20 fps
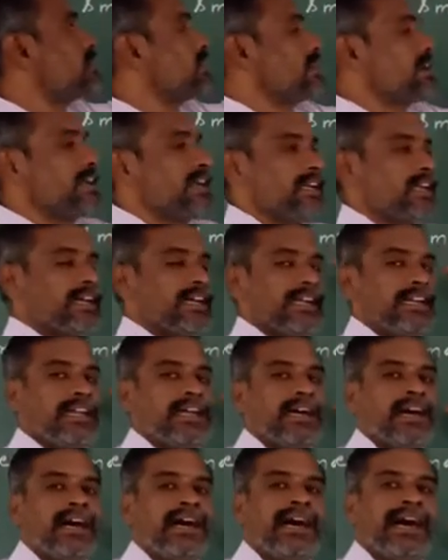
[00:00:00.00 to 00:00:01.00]
in
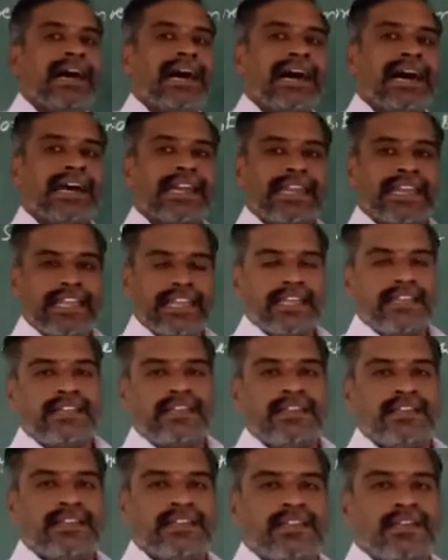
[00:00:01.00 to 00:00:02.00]
an array.
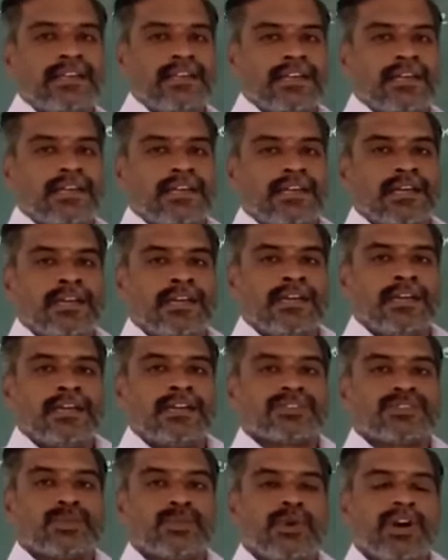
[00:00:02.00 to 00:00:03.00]

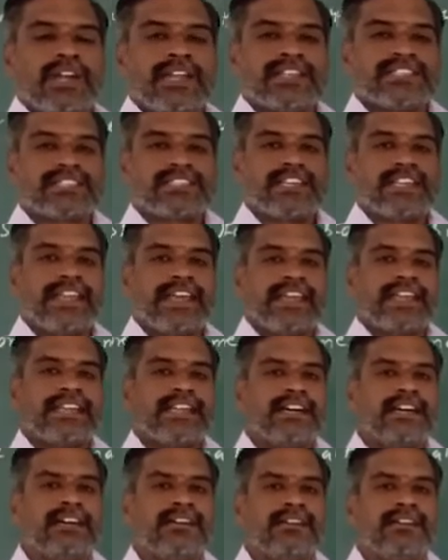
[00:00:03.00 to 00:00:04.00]
Smallest
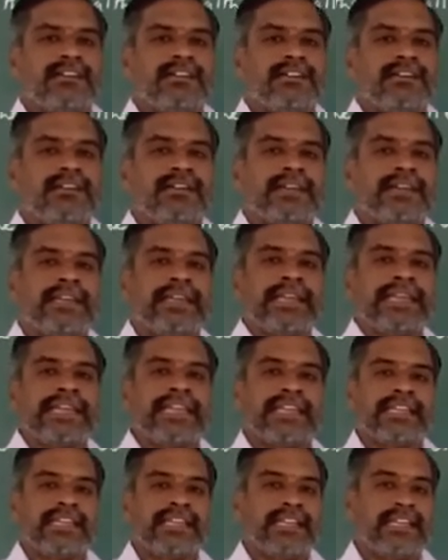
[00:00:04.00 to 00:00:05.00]
data
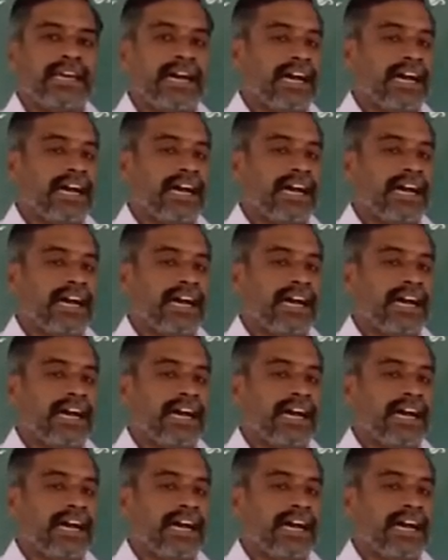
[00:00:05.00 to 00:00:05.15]
in an